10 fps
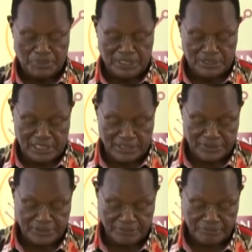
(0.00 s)

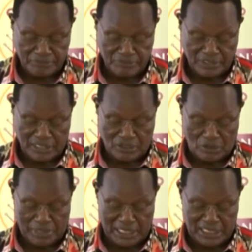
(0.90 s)
President and
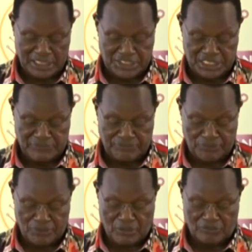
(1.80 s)

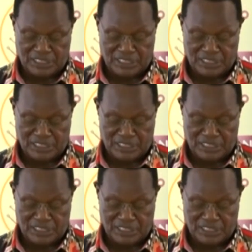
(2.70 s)
Commander-in-Chief